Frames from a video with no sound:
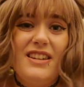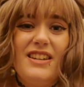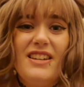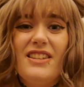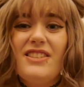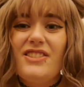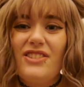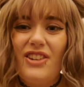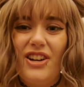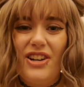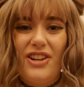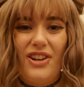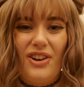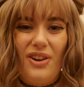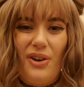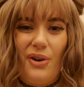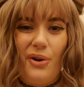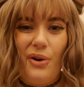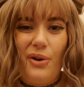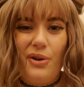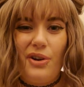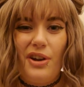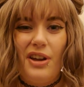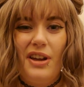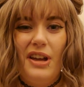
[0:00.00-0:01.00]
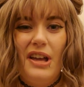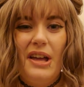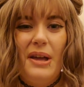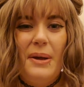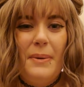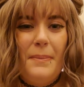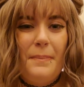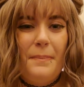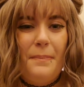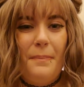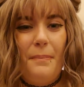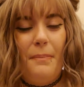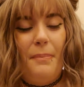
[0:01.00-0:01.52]
It's 9 o'clock.
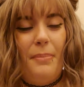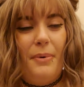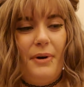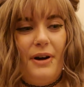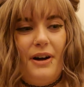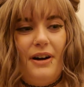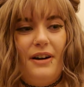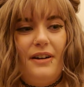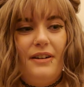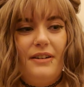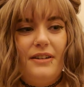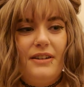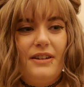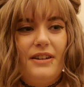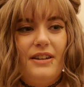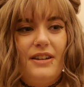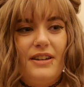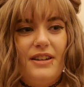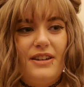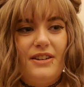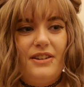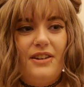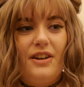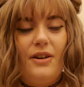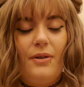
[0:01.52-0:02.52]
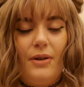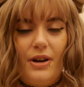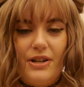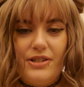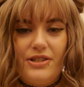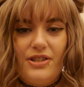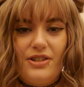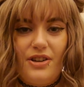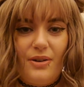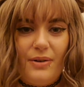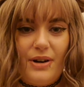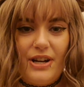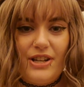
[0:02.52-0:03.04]
But you know, I
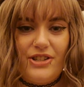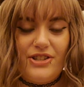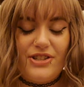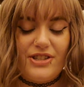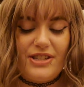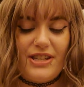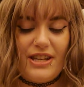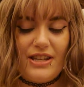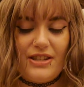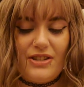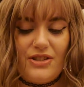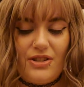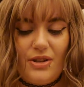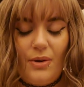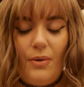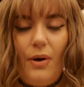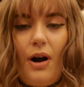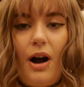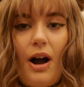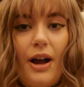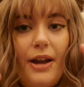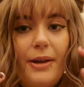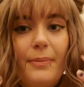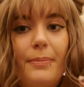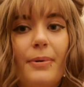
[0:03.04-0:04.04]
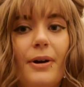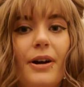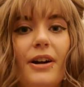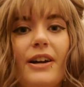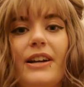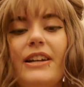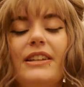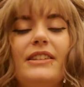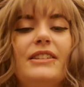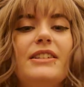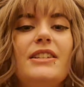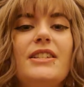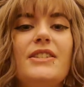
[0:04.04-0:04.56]
don't know. I just get so hyper
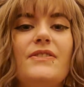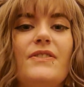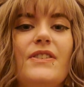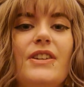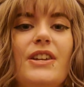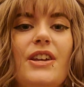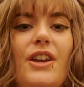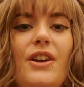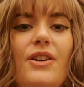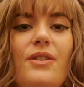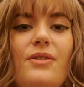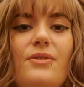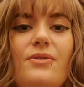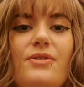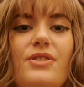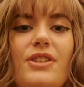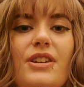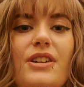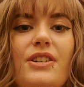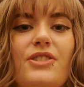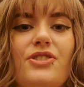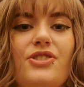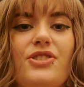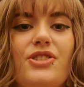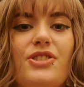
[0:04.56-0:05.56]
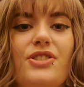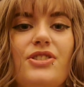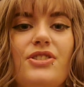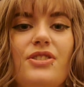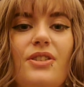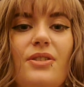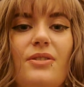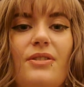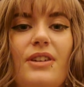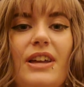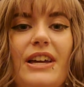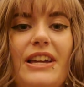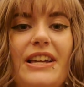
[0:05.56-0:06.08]
in these videos and just
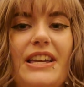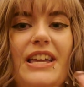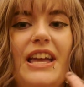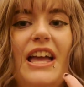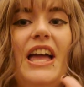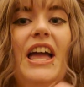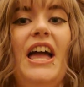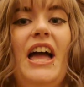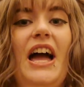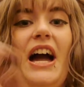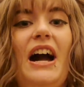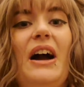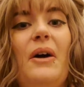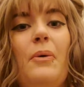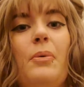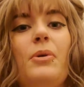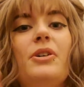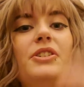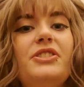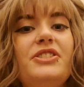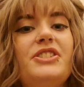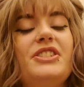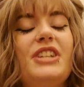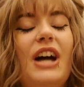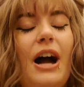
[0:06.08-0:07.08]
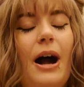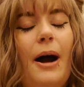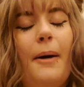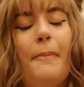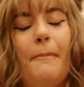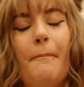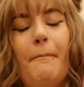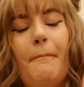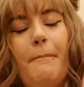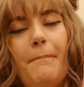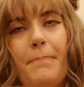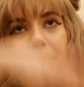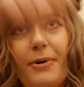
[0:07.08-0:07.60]
so like I want to
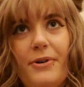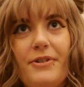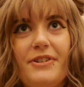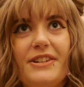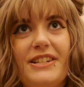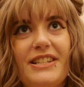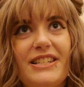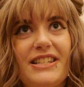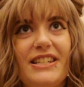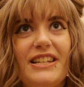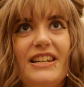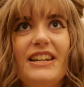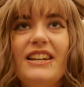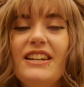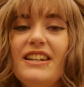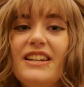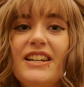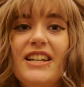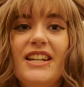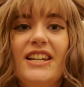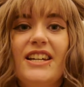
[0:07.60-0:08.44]
unbox it.